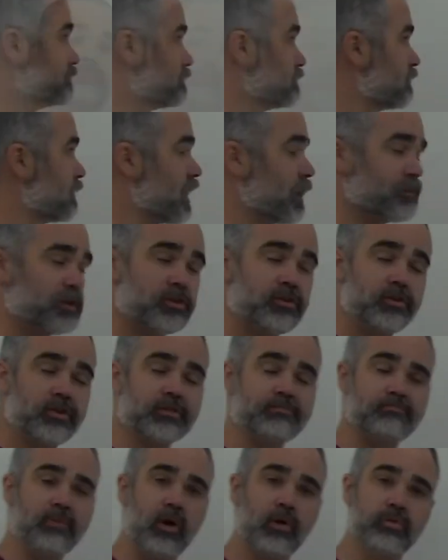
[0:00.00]
I'm going to do
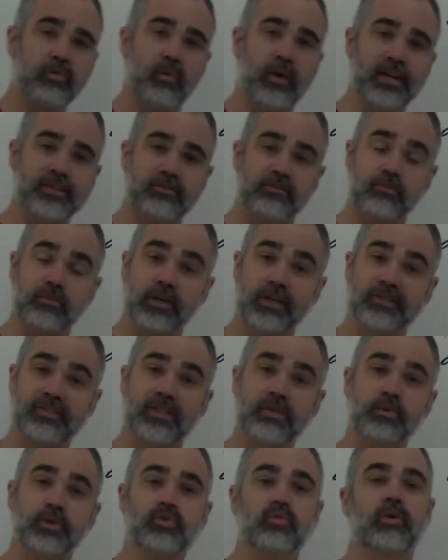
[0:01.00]
this both ways and we're going to
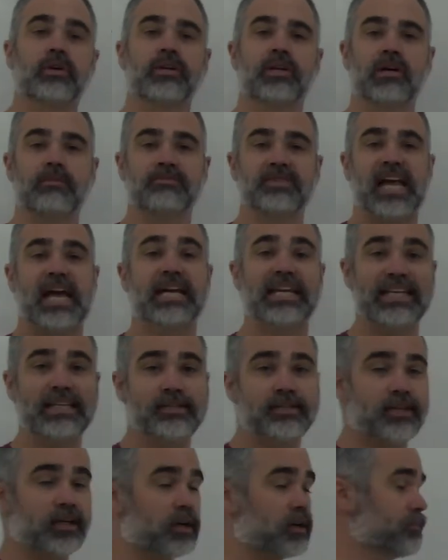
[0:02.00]
see which one comes out
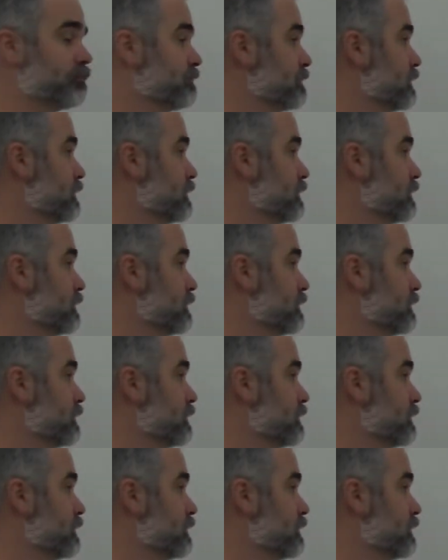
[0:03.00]
easier.